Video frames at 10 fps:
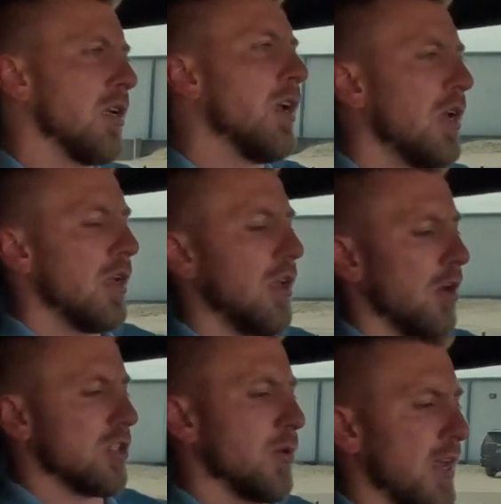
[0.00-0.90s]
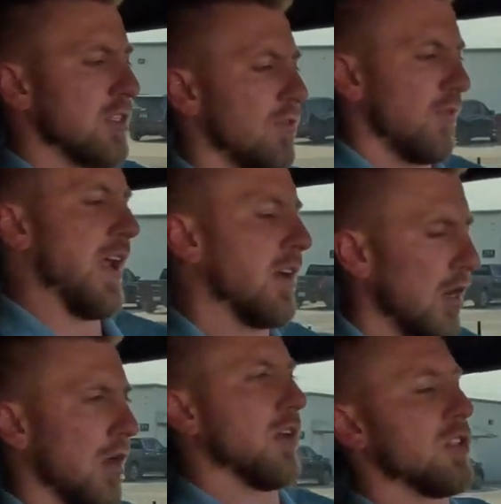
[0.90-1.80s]
It also has
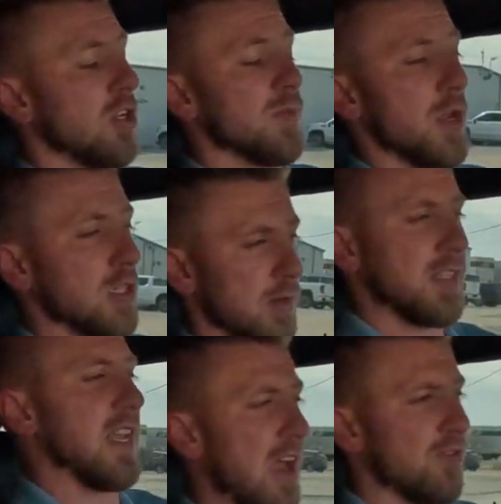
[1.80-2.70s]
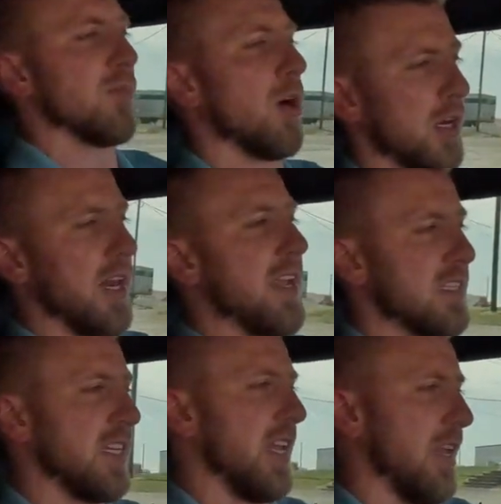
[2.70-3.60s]
aftermarket
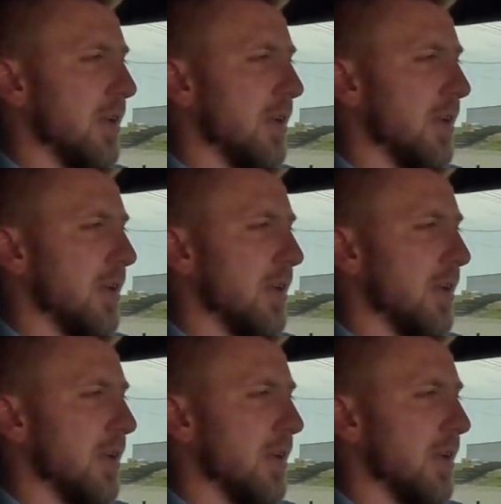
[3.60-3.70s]
AC.